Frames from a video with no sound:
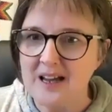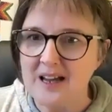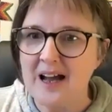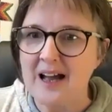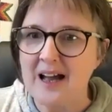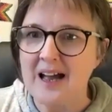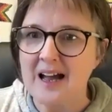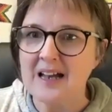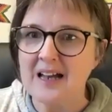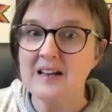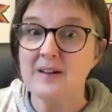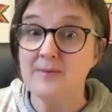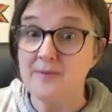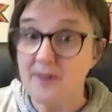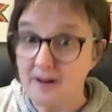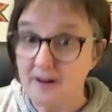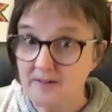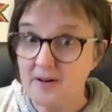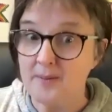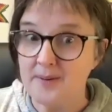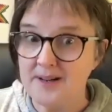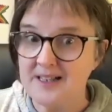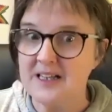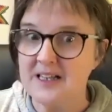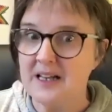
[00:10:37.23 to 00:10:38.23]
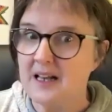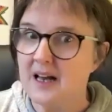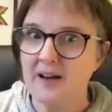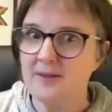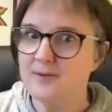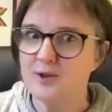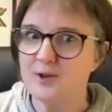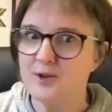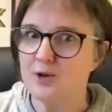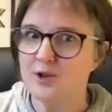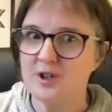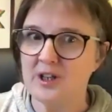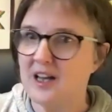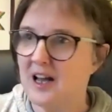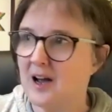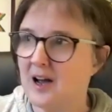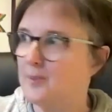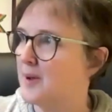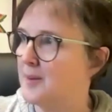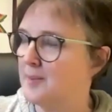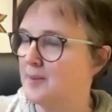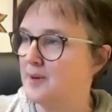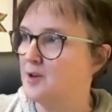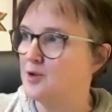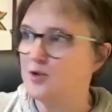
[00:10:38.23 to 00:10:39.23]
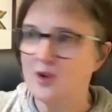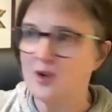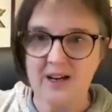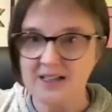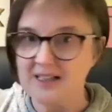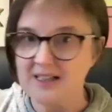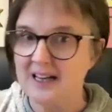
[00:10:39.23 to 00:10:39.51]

I had a very busy life sorting out people and trying